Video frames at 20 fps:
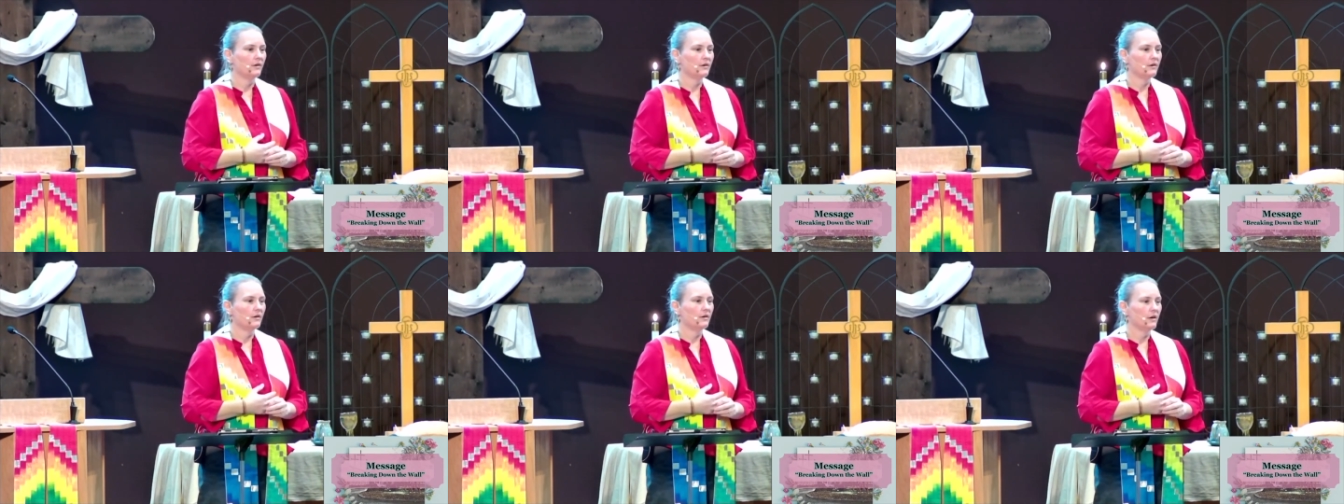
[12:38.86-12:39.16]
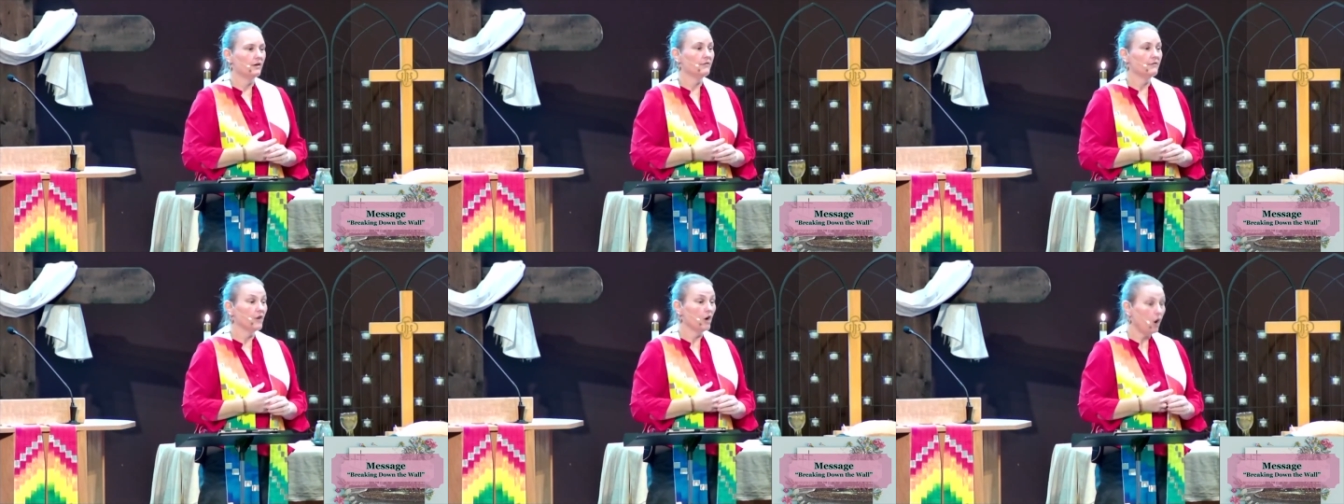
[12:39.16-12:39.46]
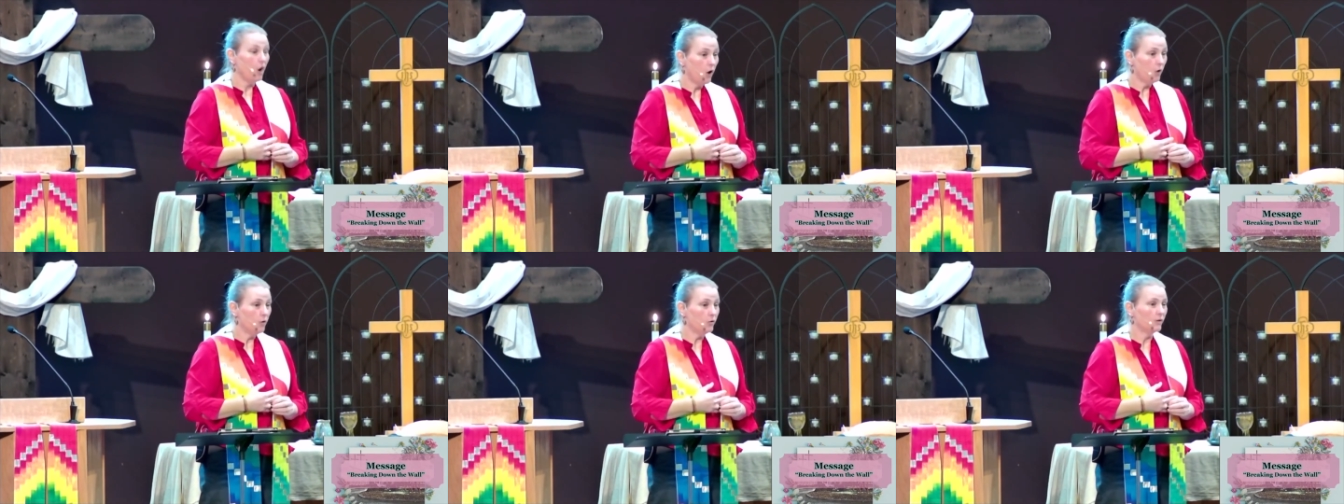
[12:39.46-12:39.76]
of the
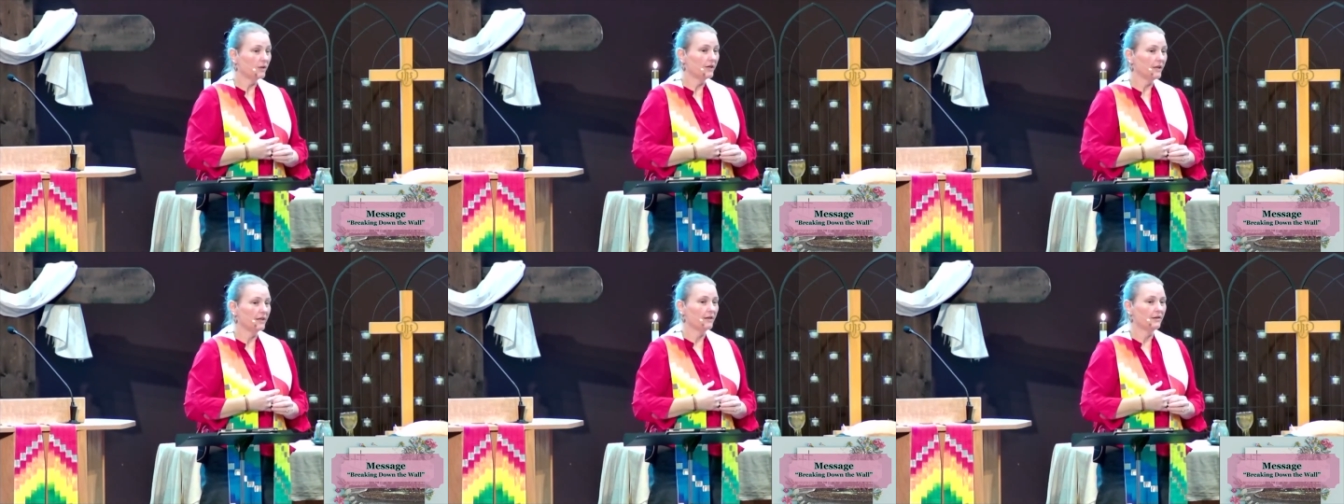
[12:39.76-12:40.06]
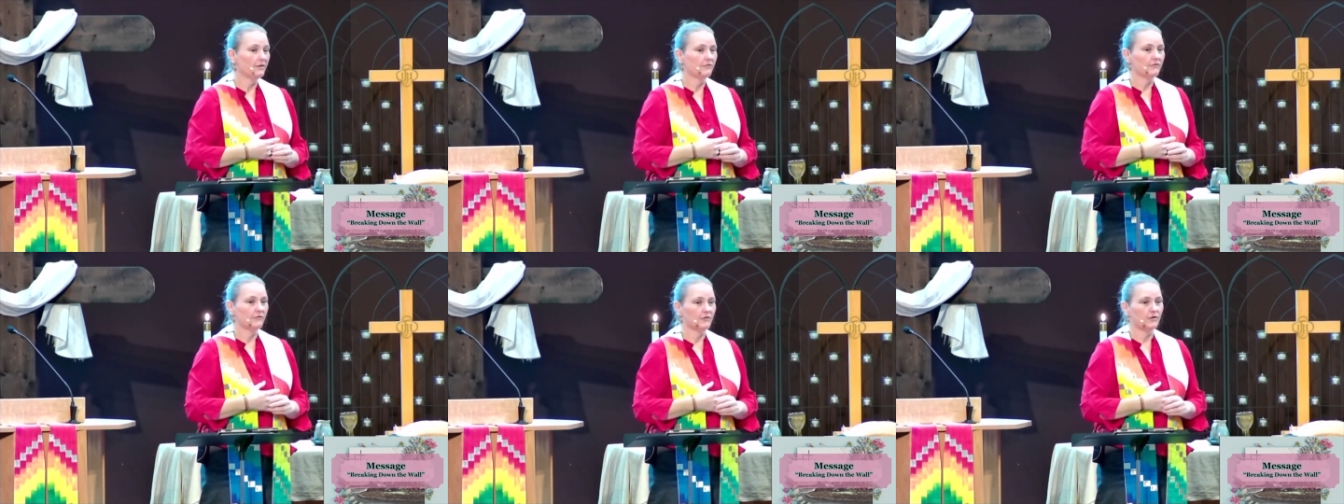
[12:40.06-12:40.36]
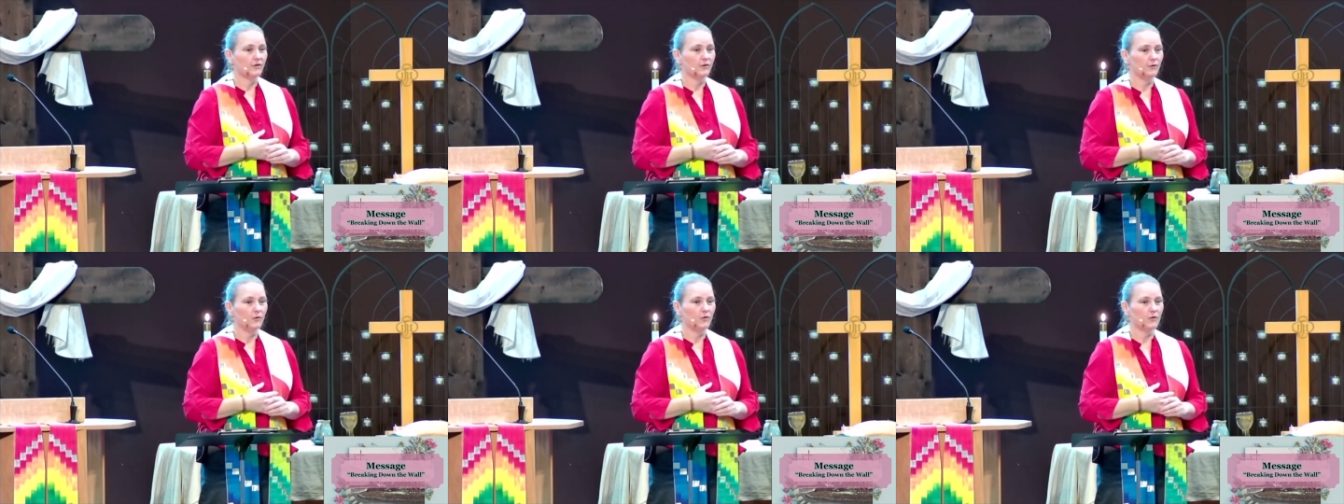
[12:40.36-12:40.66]
holy for the
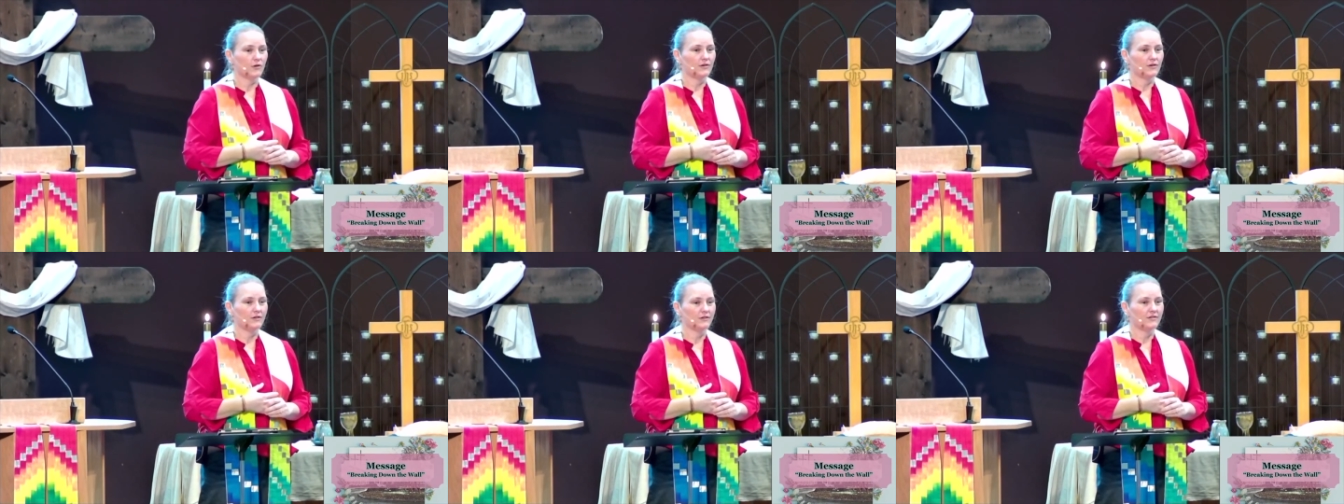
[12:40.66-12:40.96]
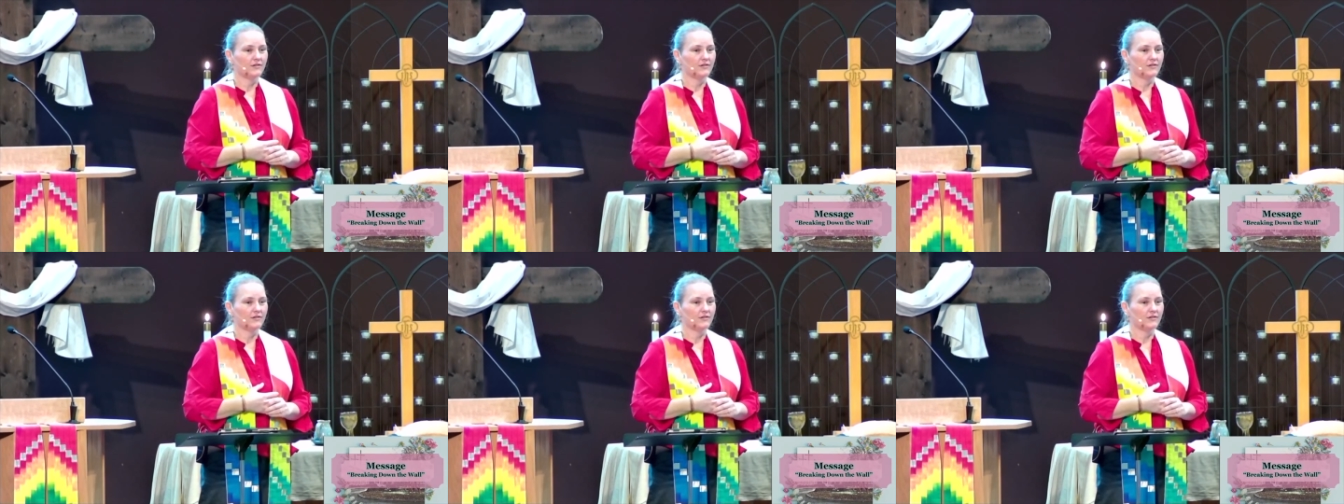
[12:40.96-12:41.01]
Lord.